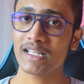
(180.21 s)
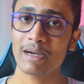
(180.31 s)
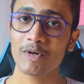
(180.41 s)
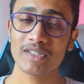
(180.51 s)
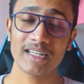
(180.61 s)

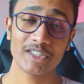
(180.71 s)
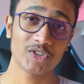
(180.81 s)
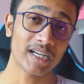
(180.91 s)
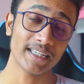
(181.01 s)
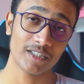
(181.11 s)
app on the
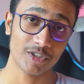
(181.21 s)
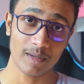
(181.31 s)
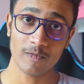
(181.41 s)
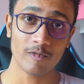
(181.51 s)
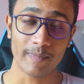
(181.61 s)
list guys is
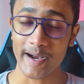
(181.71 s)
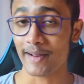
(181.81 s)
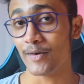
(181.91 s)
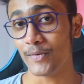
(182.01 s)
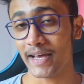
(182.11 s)
Remove
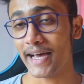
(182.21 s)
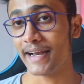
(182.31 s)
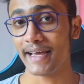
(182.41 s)
Background, and